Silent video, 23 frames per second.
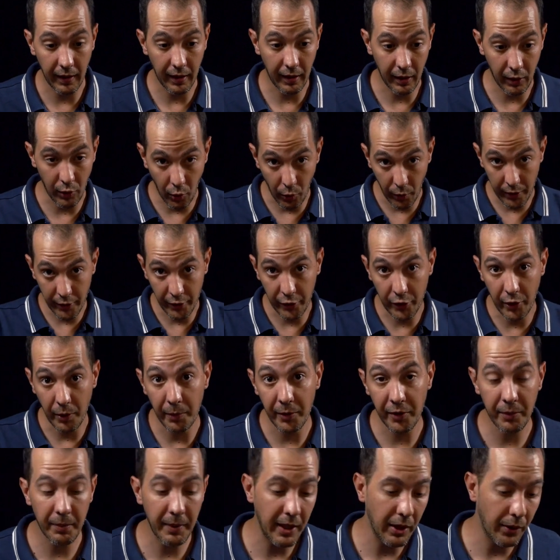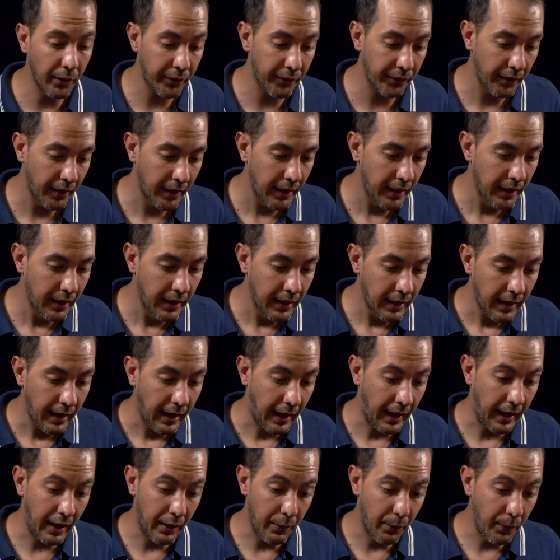go in the comment below.
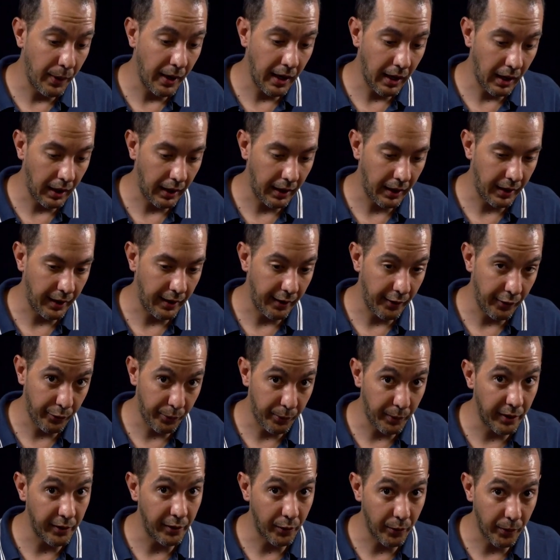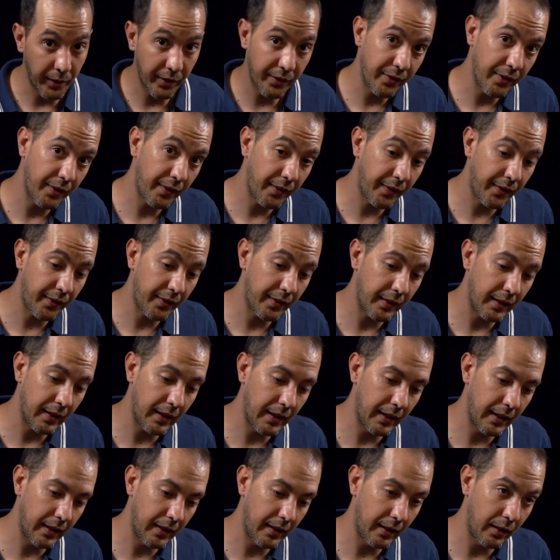I will answer the questions,
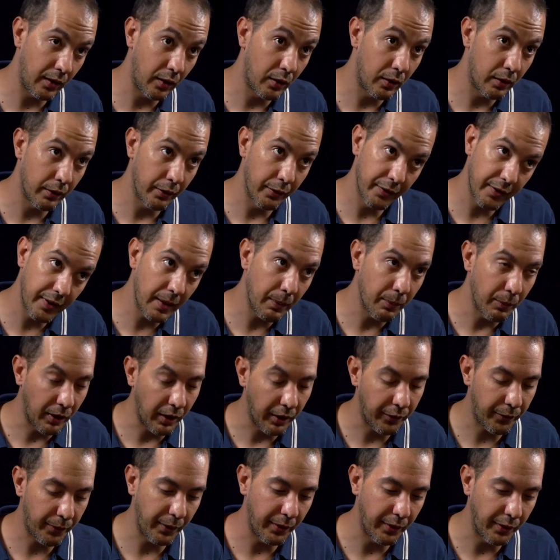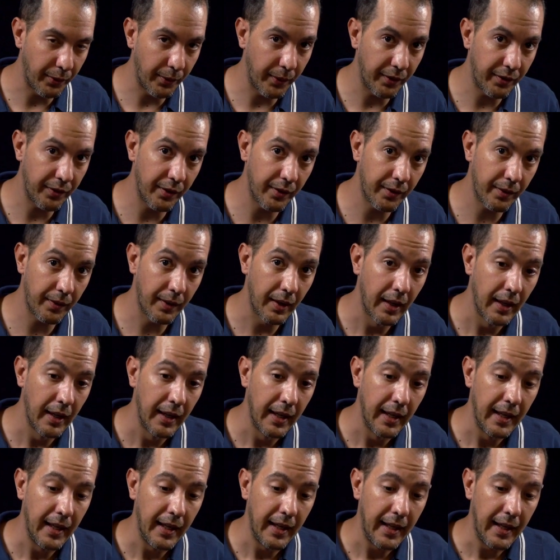or the team will answer the questions.
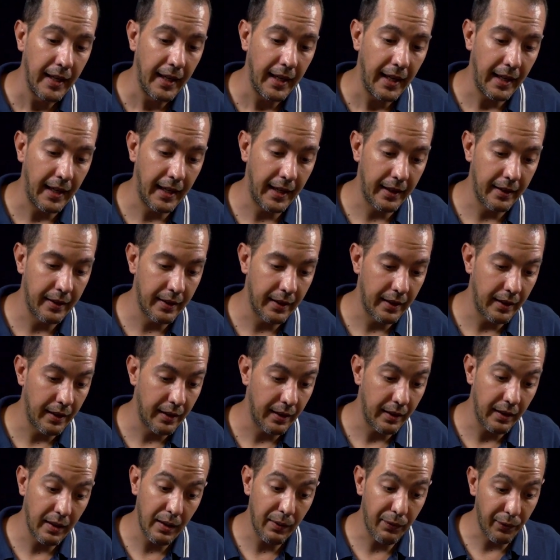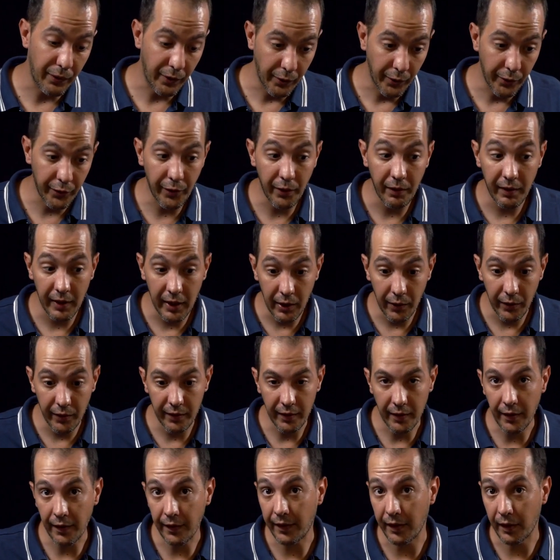And if another video is
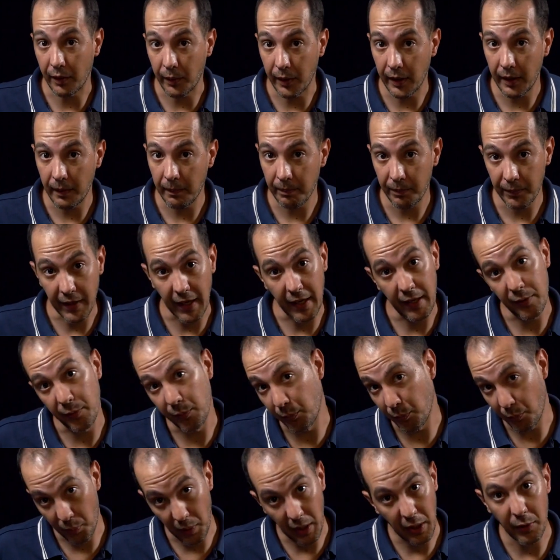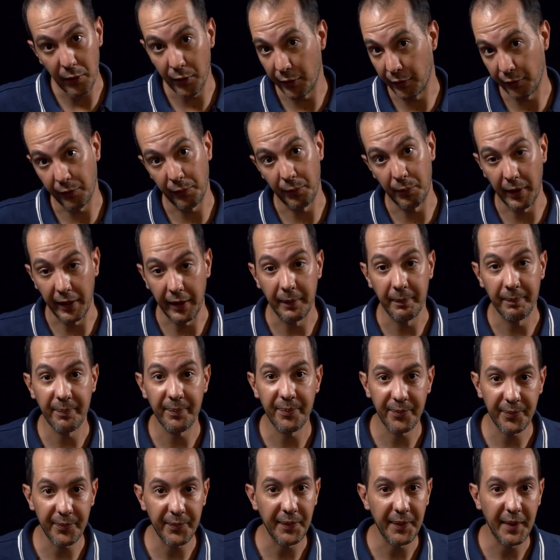necessary, then we'll do another one.
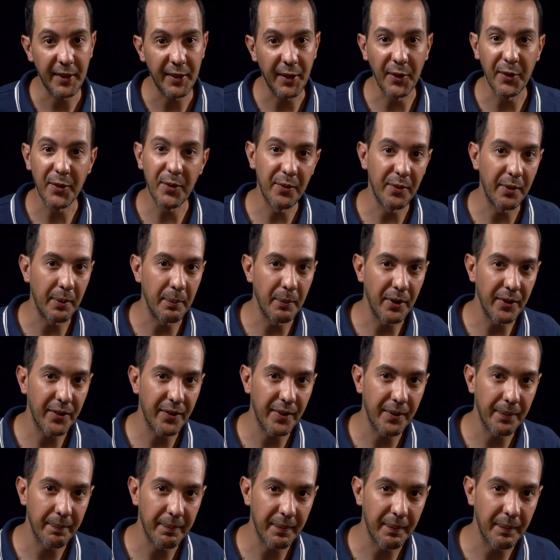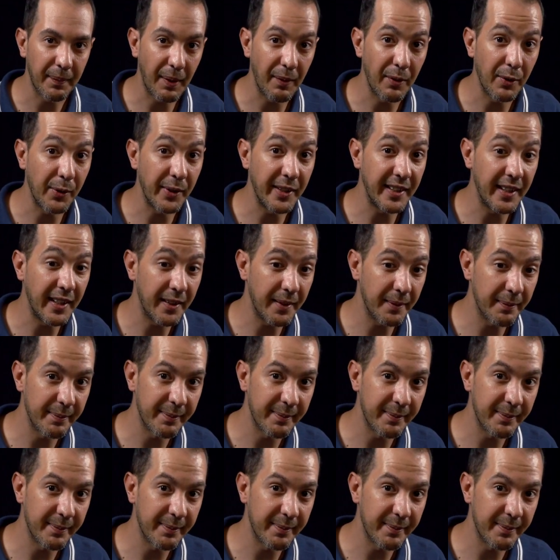Thank you very much. Have a great day.